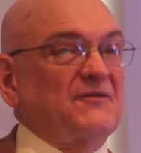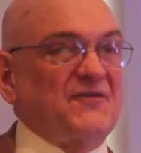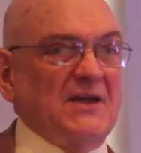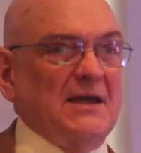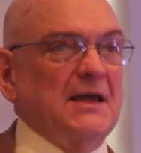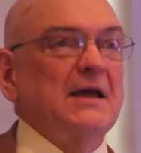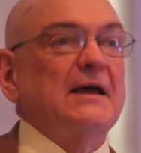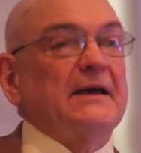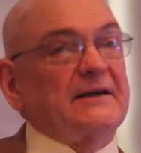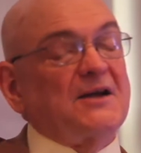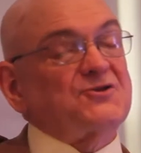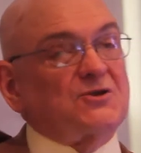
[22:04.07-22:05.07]
fee?
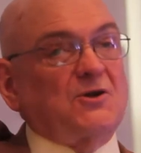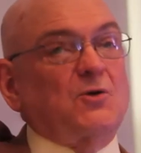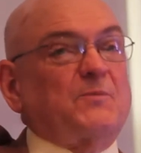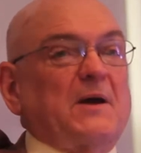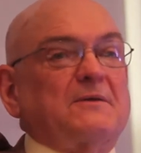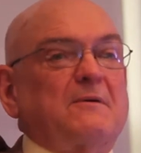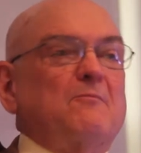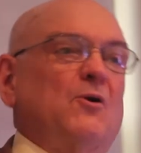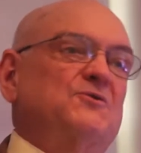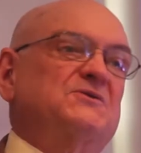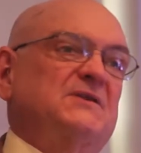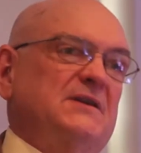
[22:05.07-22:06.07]
And I should note, by the way,
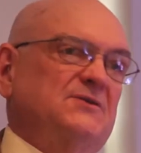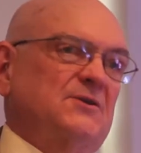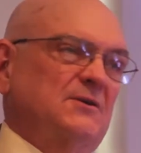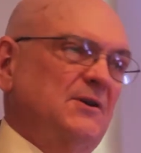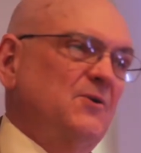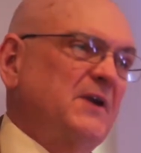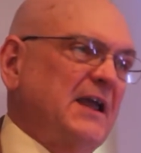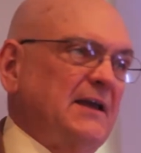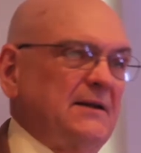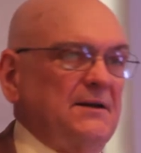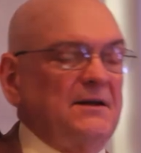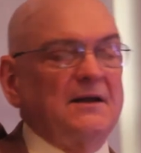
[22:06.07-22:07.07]
most of these are
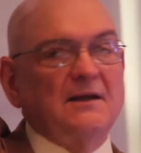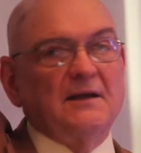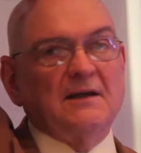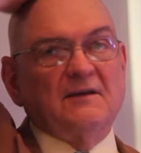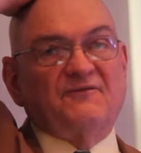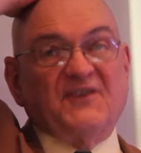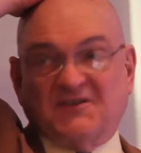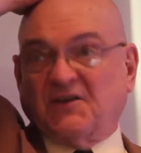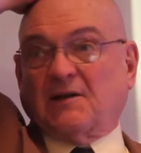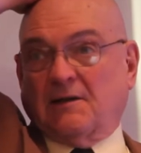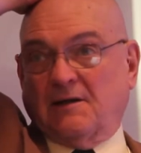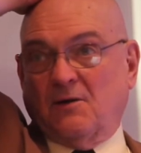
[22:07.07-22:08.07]
located,
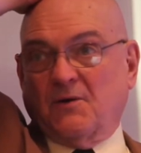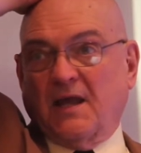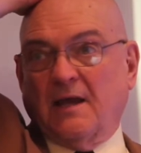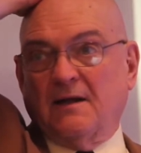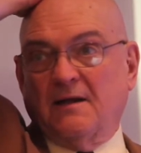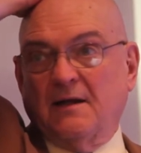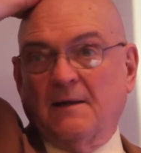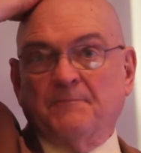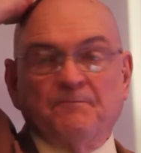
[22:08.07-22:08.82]
physically located,